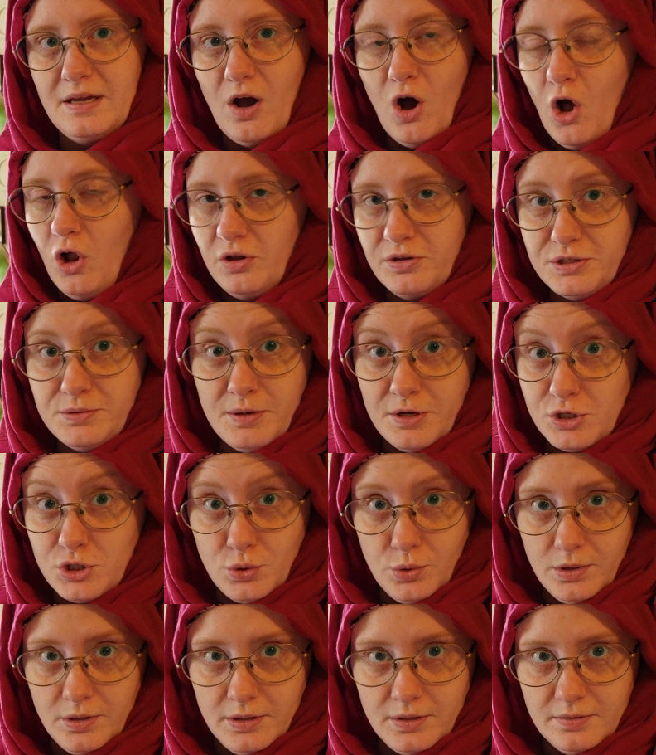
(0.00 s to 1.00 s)
all
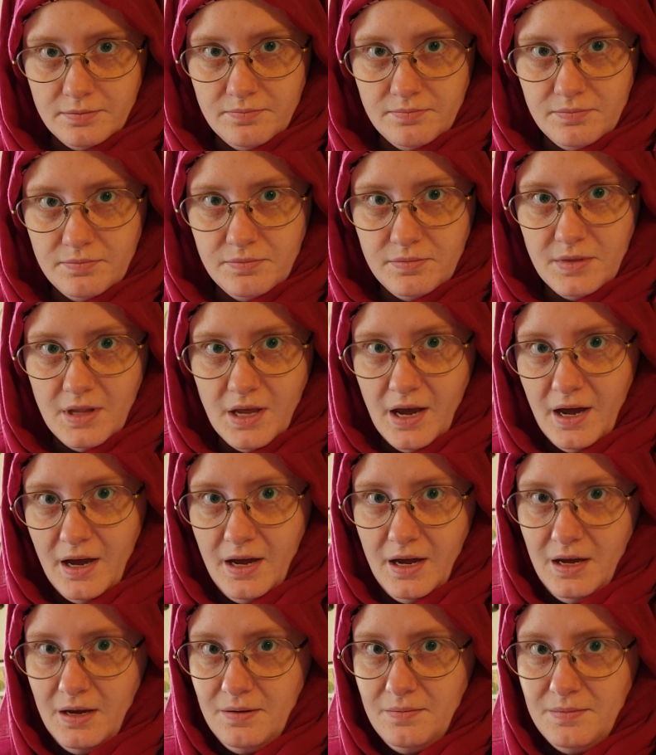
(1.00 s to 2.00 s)
spiritual
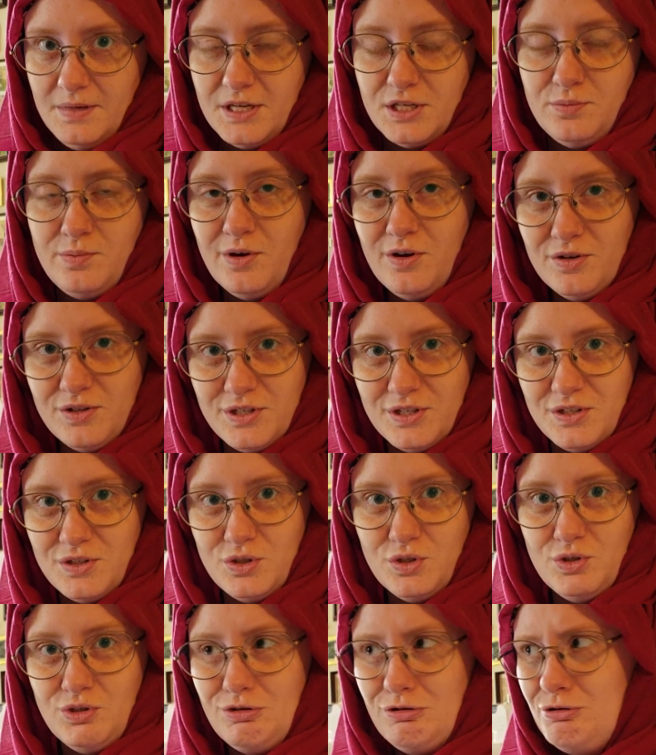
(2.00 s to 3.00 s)

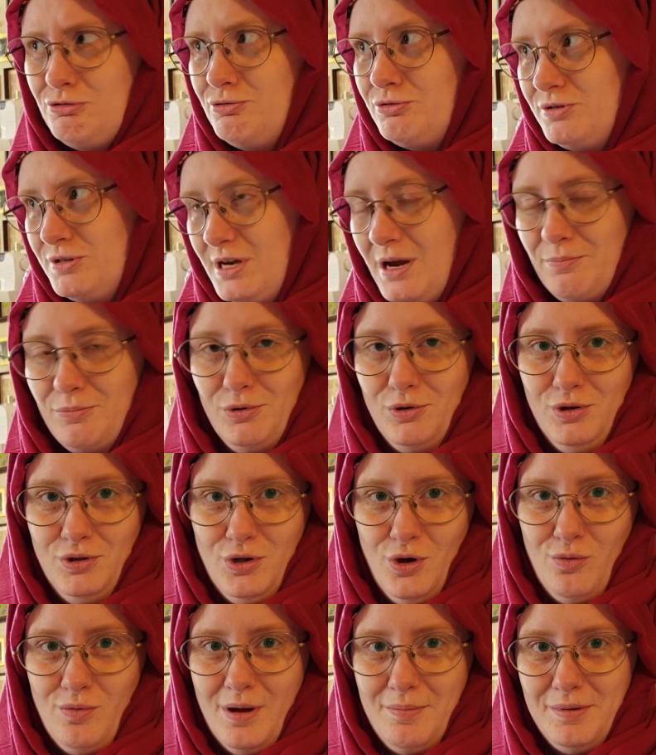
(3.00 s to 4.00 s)
experiences to temporal
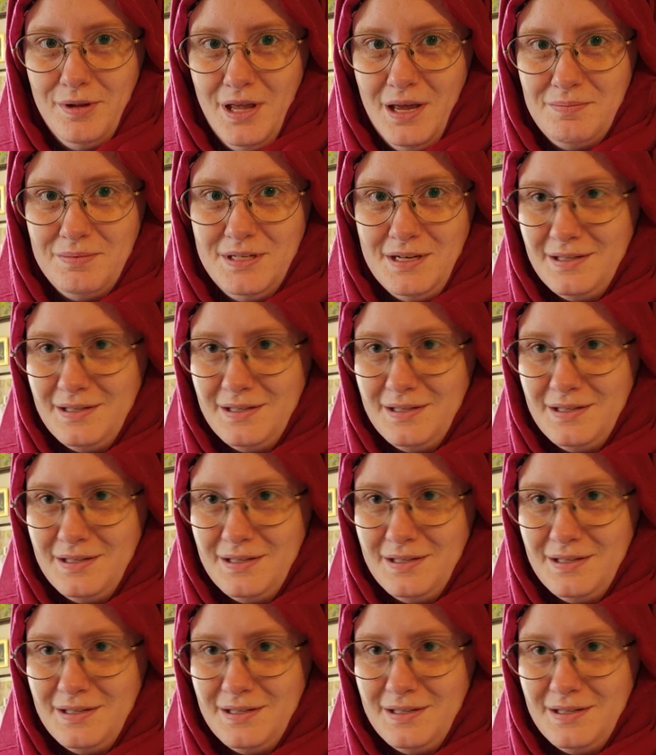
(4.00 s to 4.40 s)
lobe epilepsy,